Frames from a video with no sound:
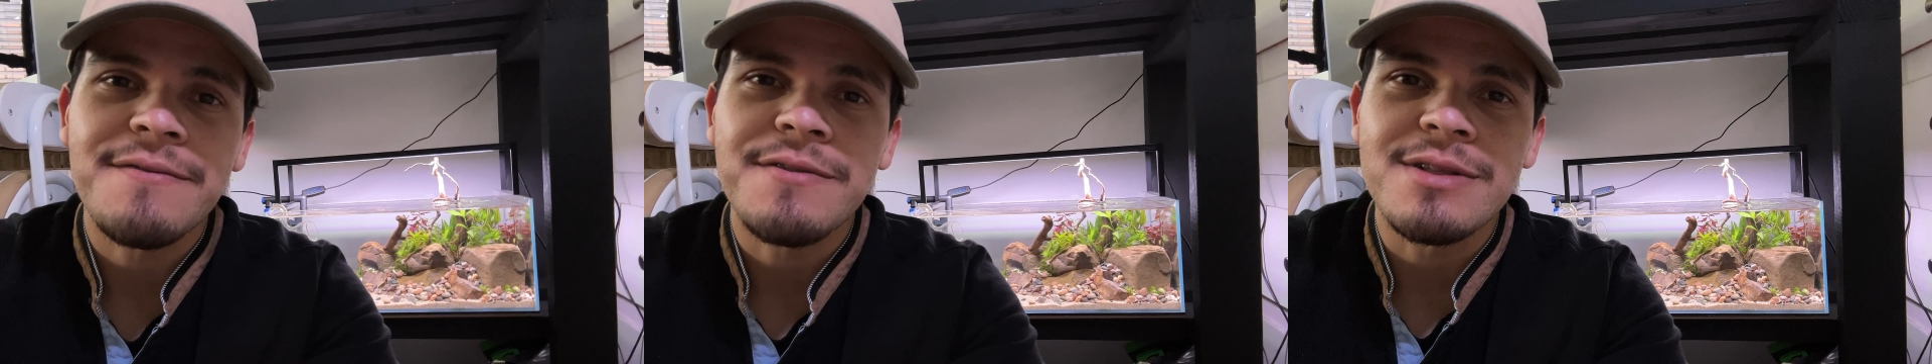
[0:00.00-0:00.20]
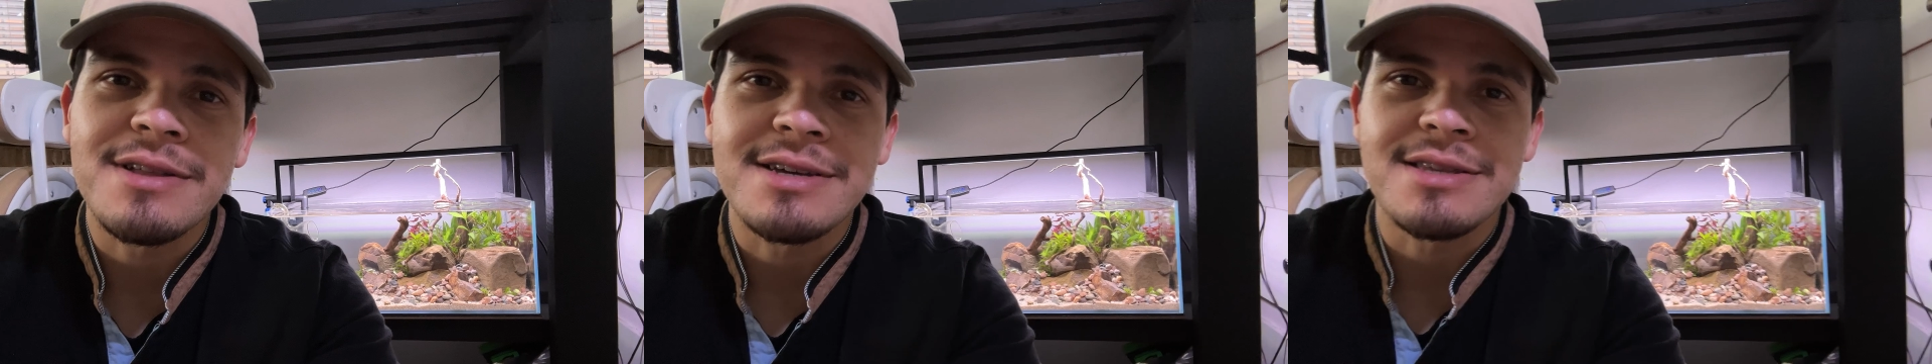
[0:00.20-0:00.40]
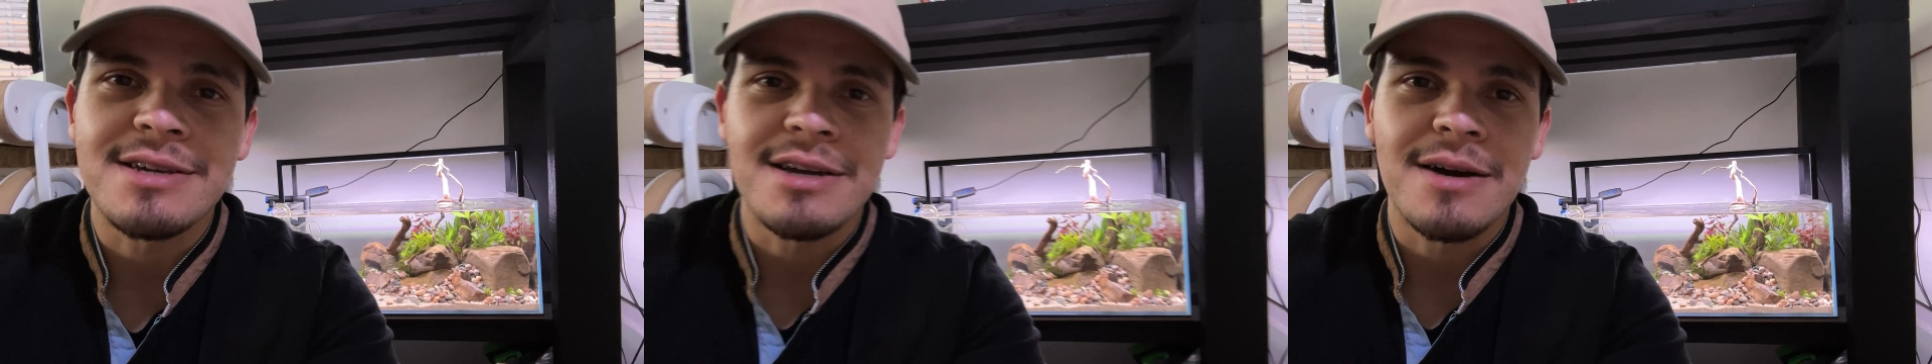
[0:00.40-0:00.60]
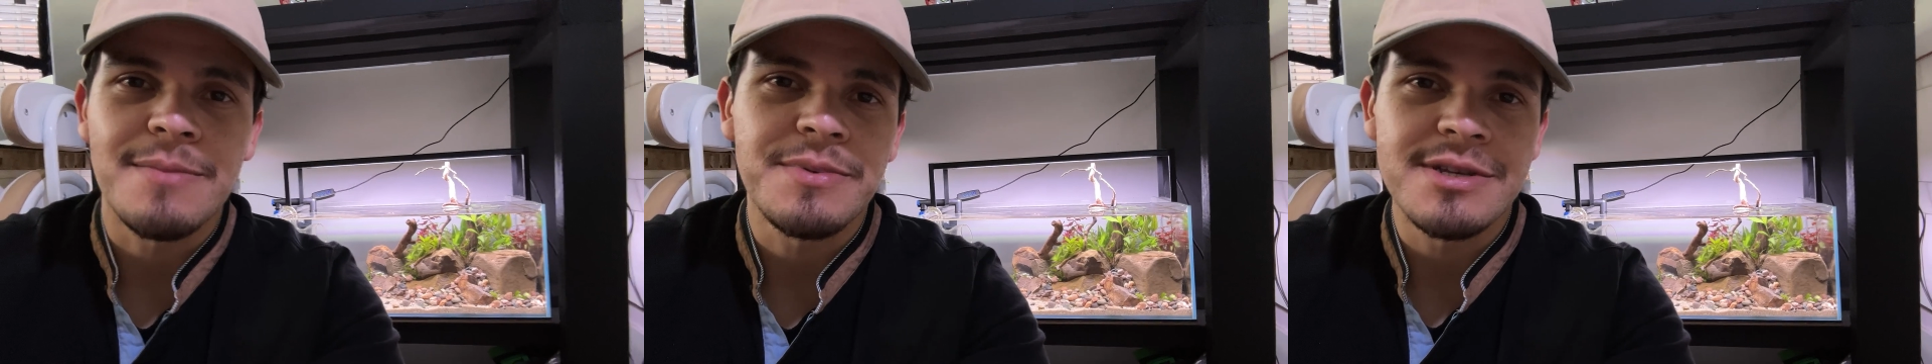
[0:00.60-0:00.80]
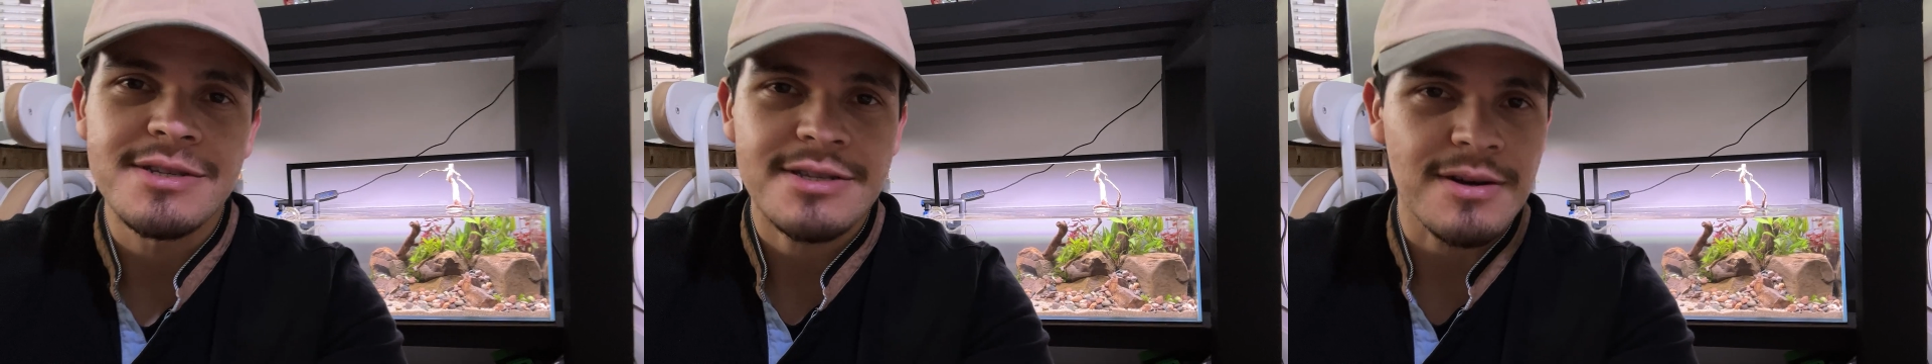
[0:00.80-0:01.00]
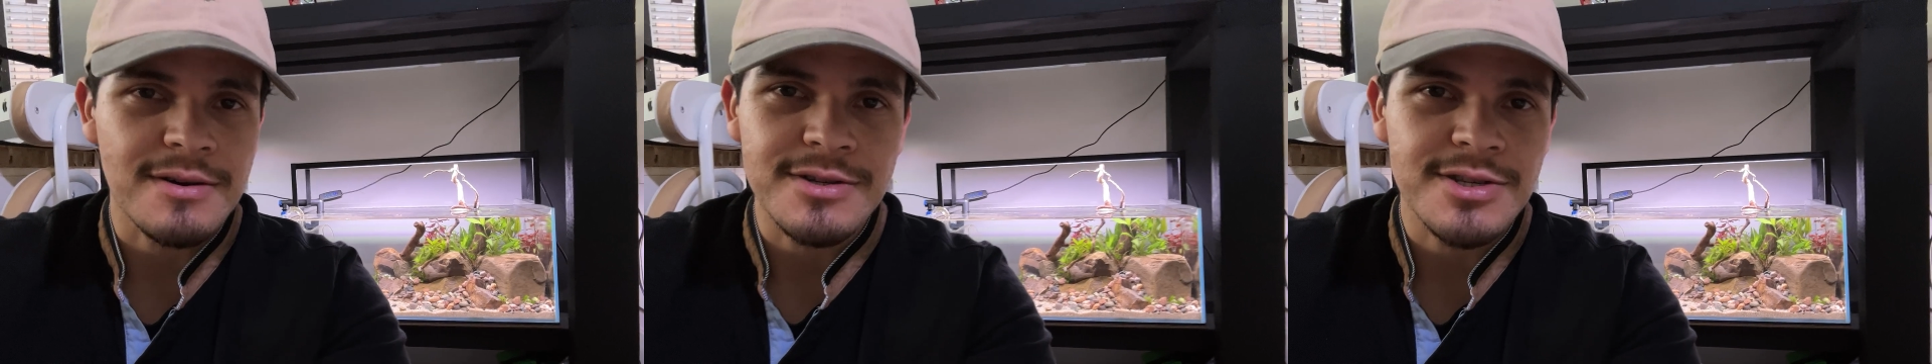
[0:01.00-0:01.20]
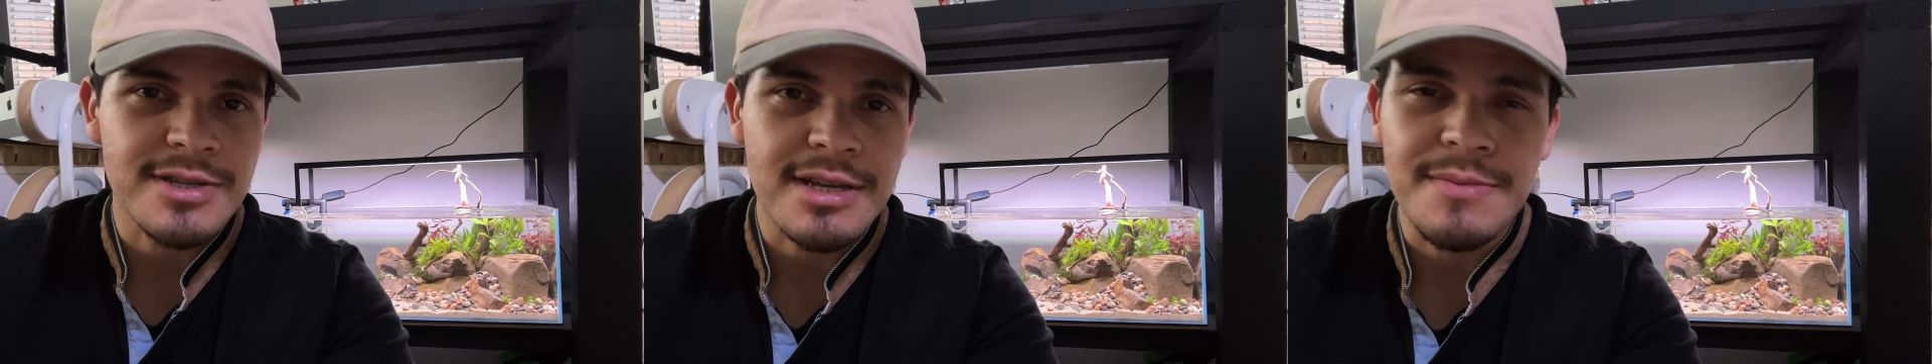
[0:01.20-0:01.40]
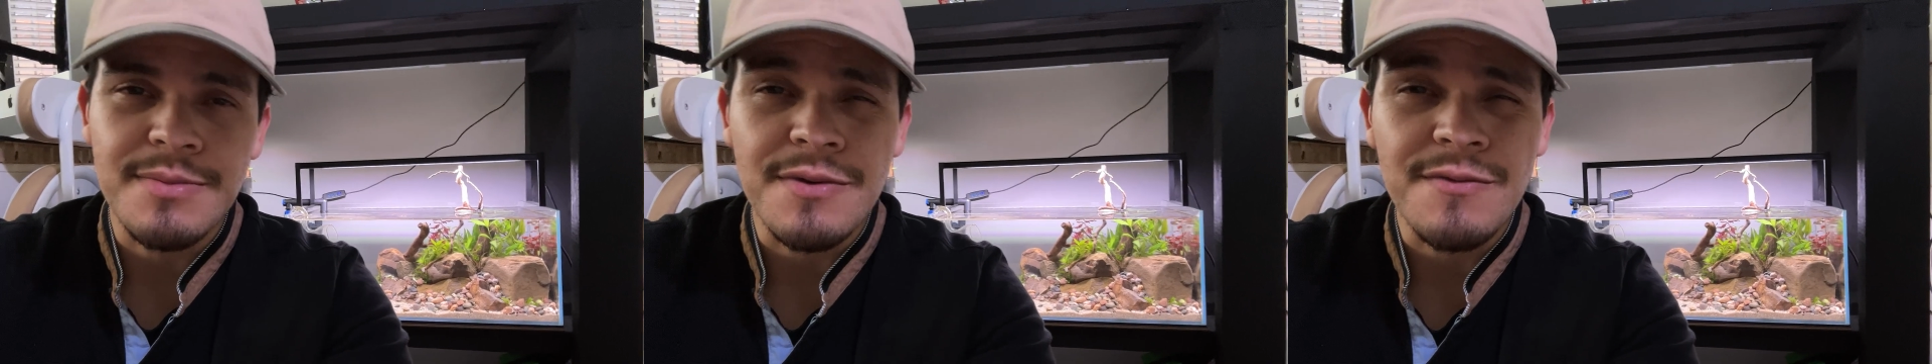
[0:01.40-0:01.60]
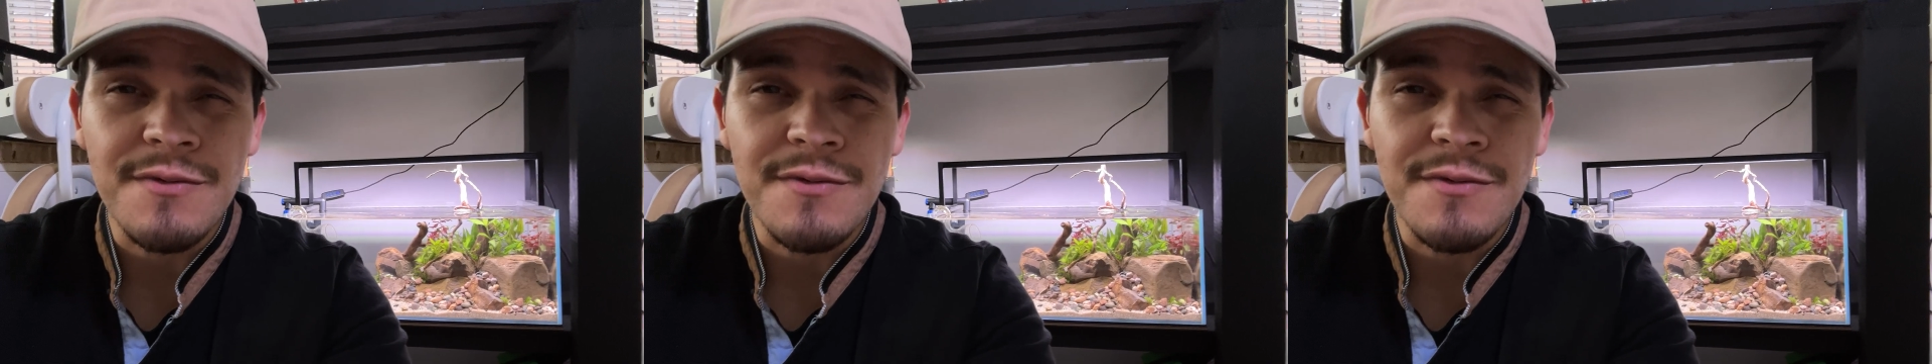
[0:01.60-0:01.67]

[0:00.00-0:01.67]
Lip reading: I feel like the guppies are just going to